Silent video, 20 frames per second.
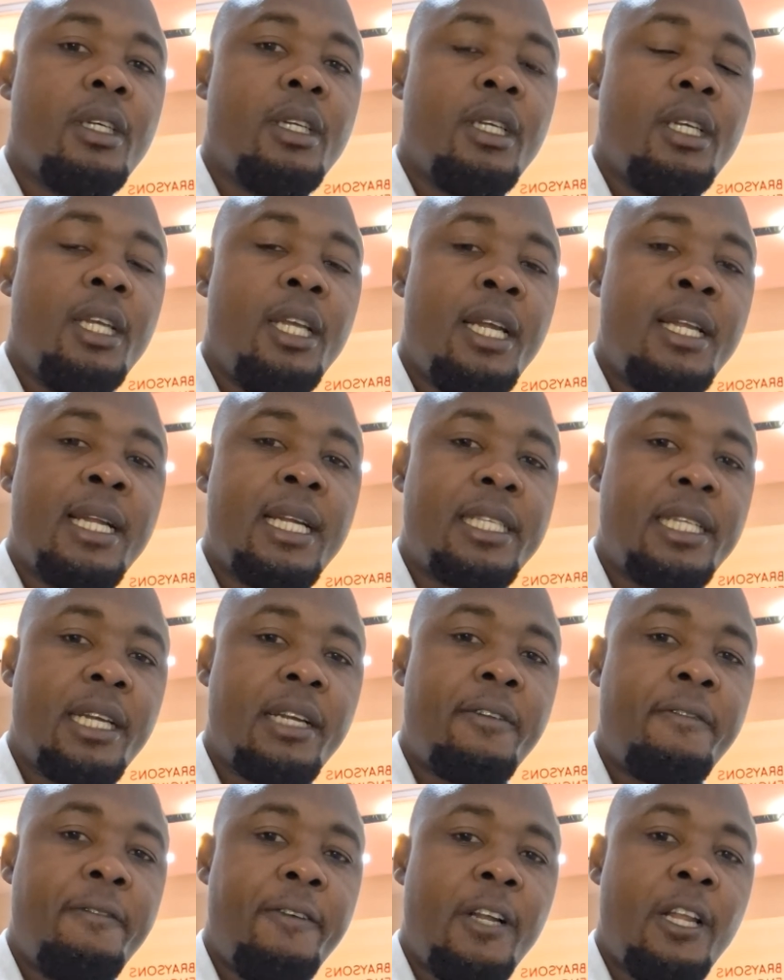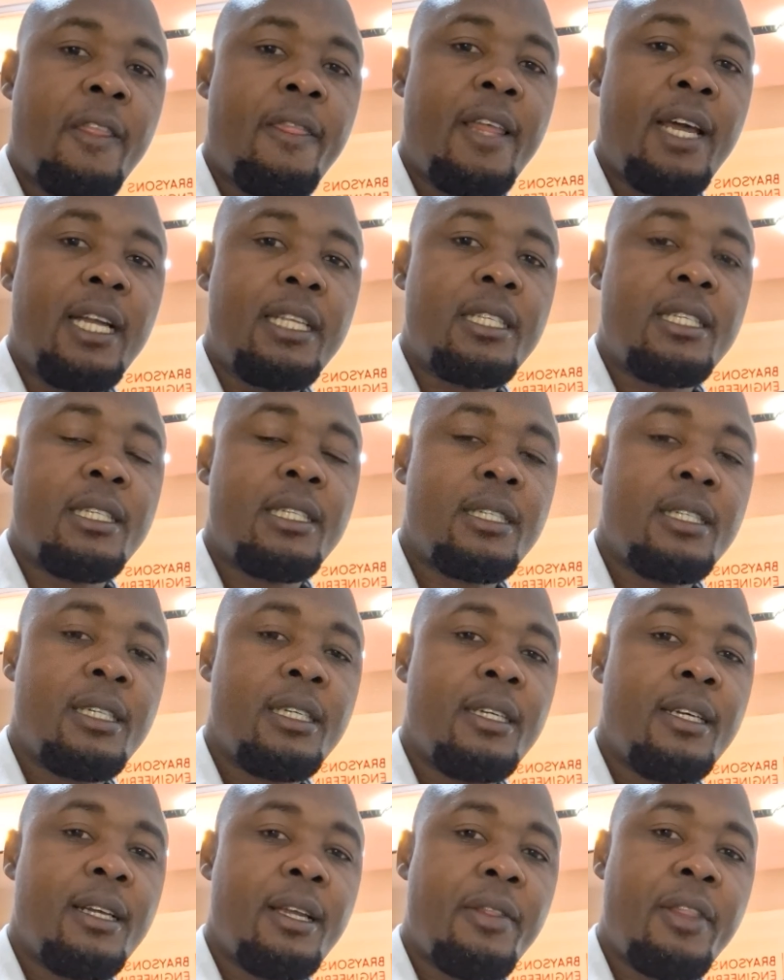in a tech field that
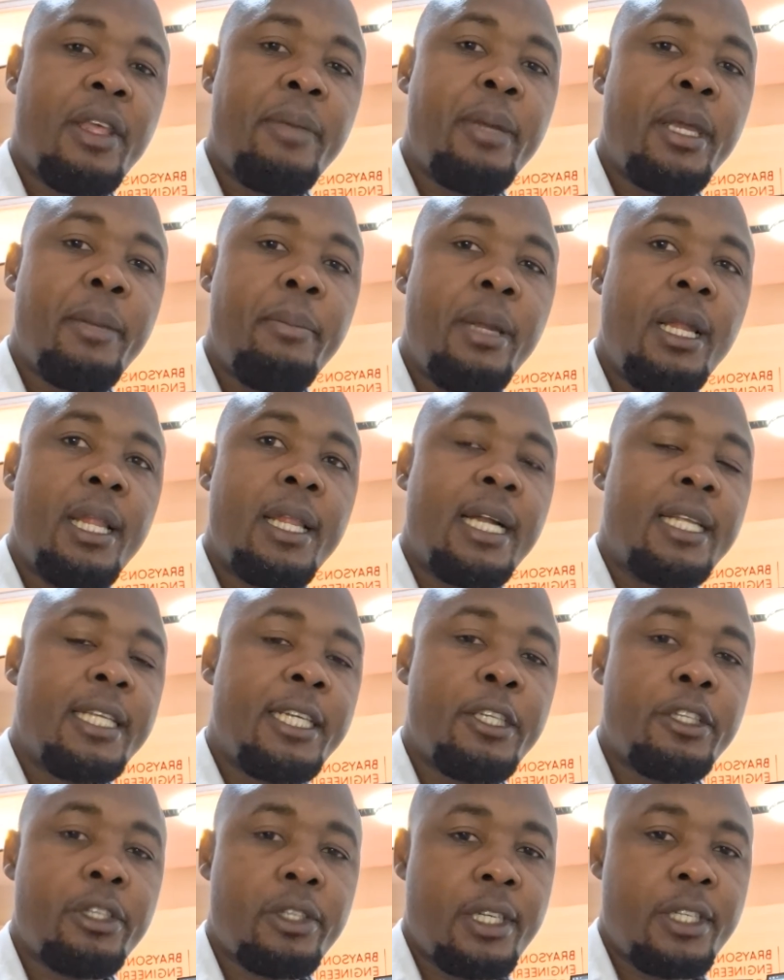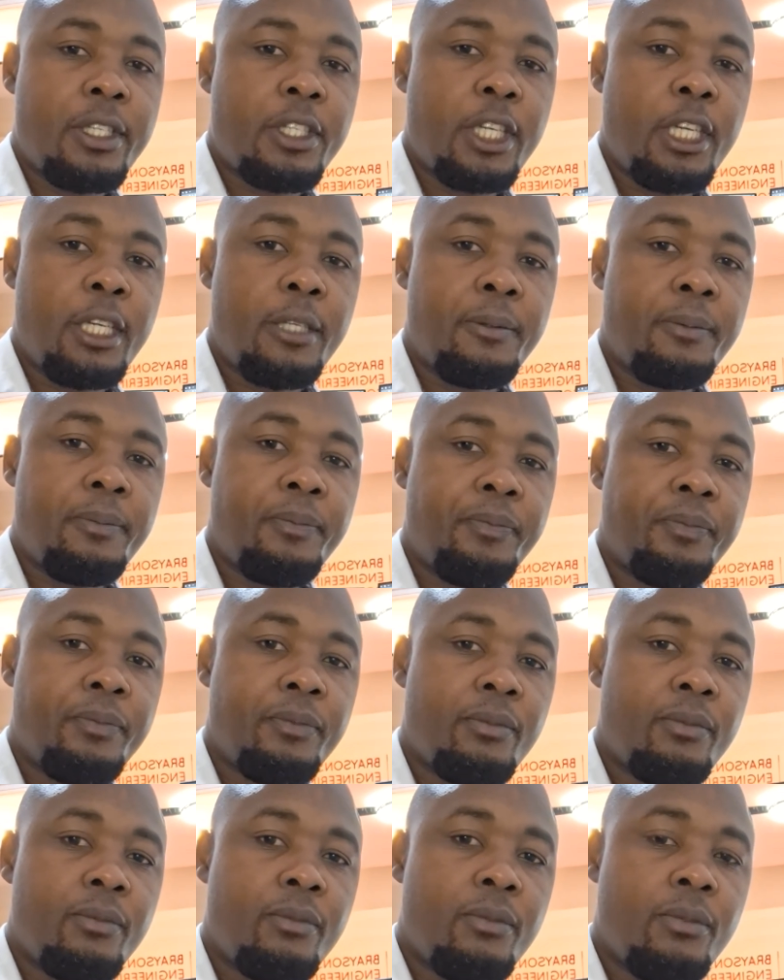they may build an interest in.
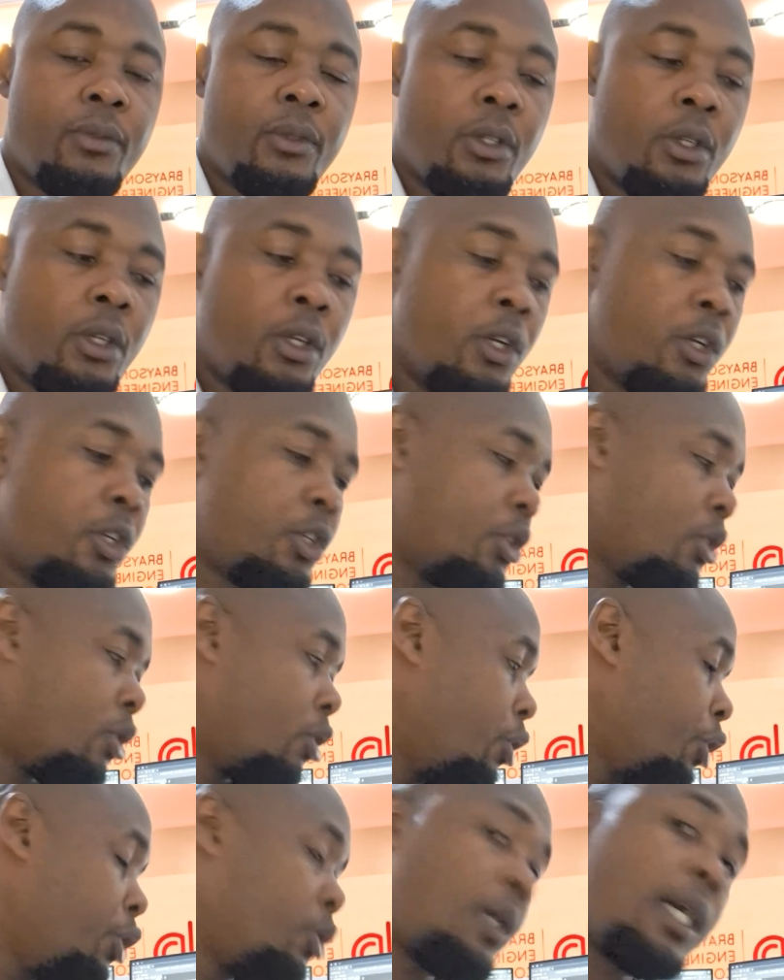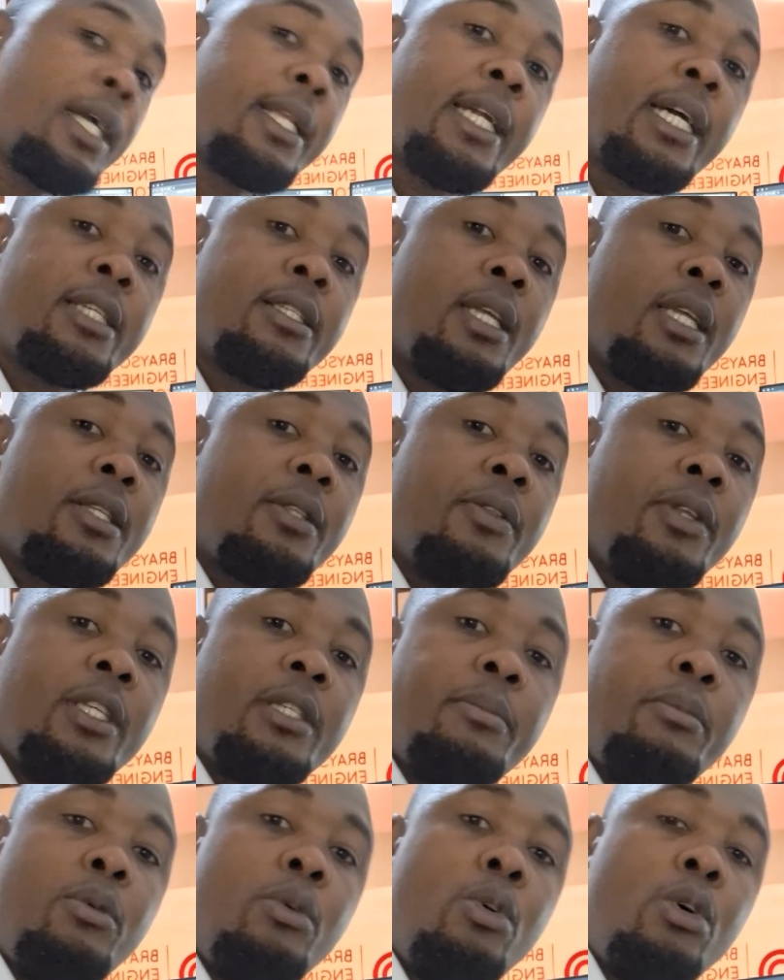So you can access this
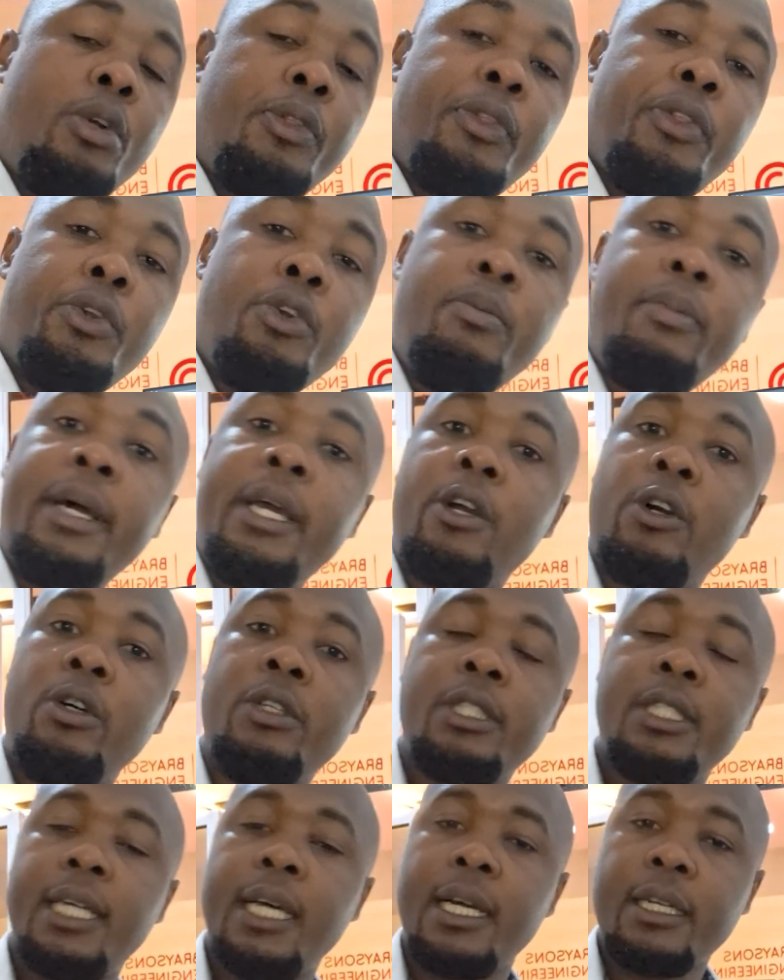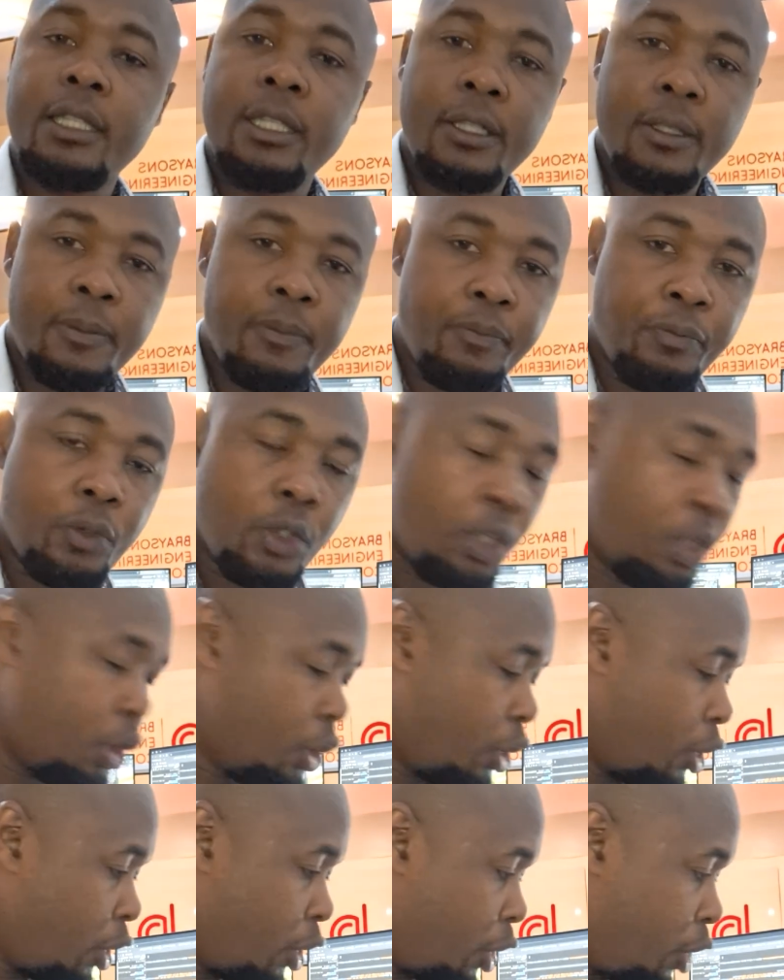book through my contacts.
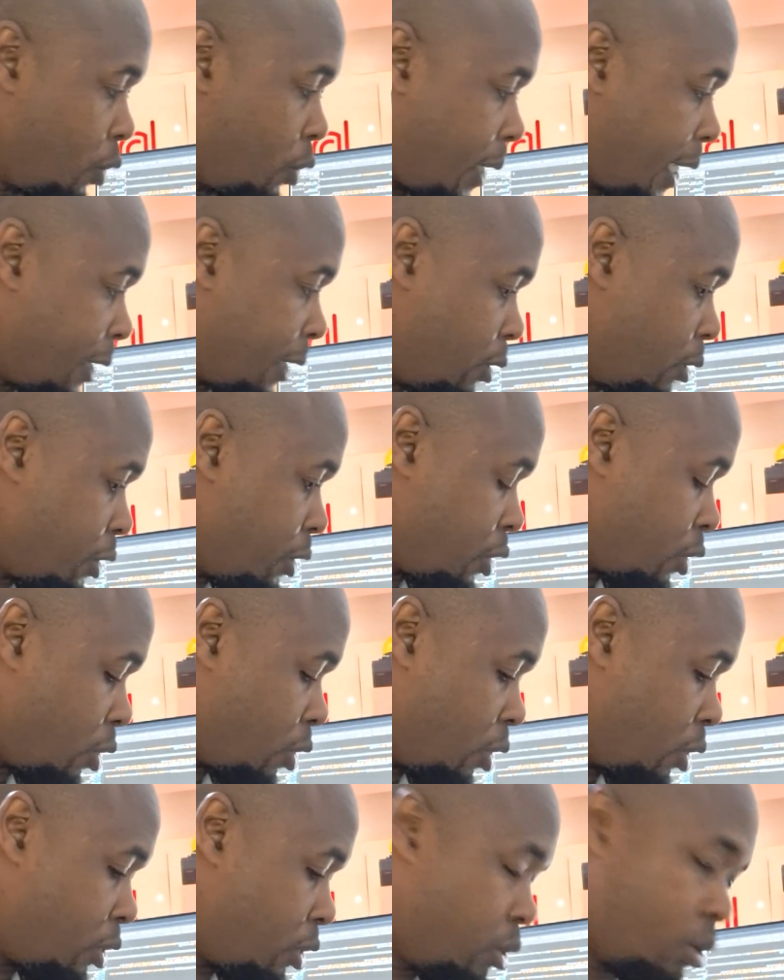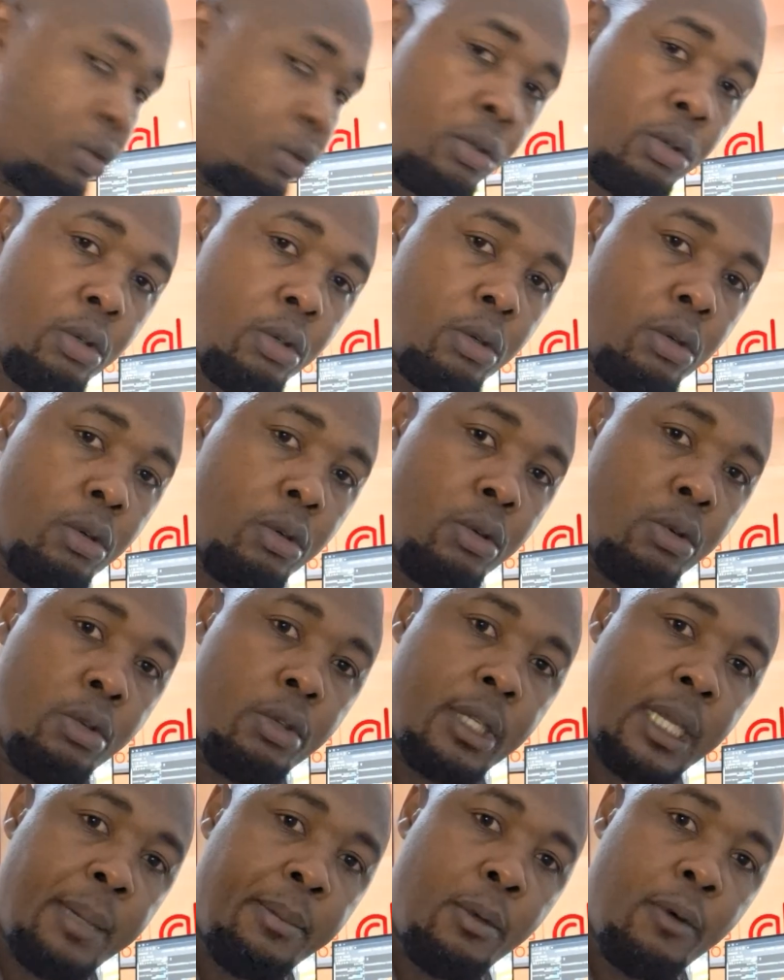You can also go to
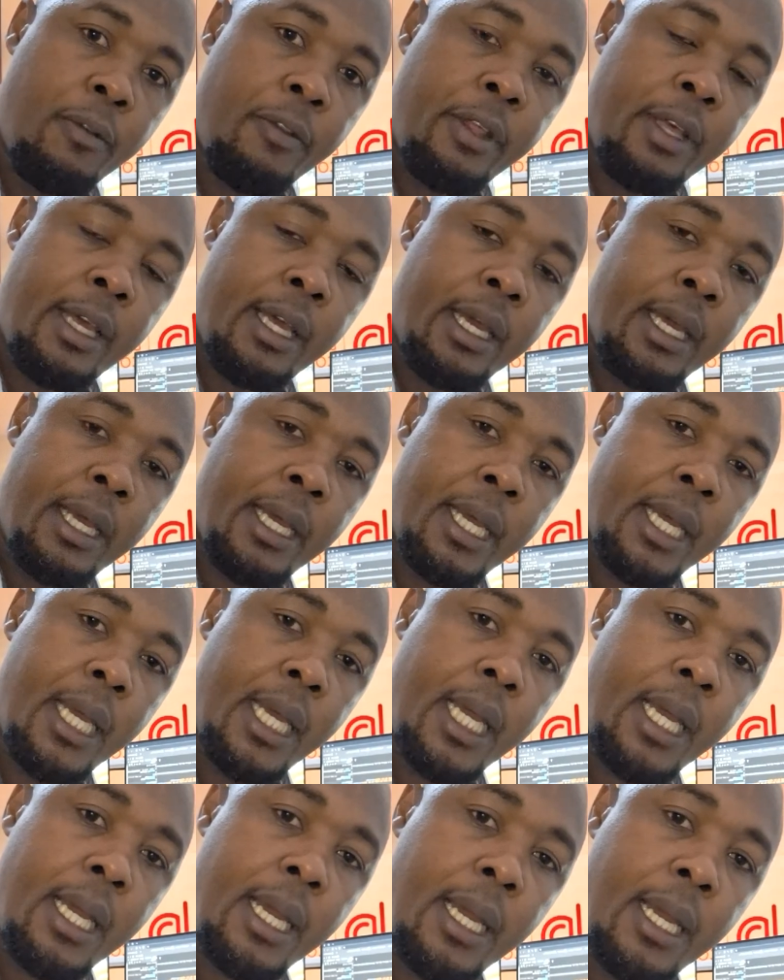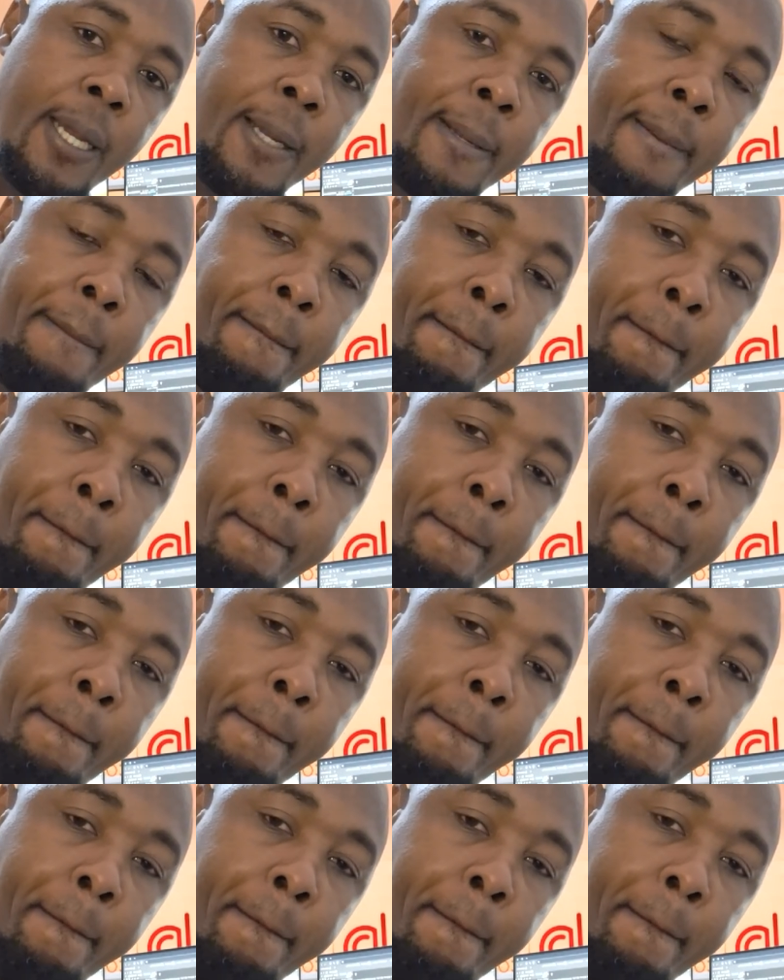some of the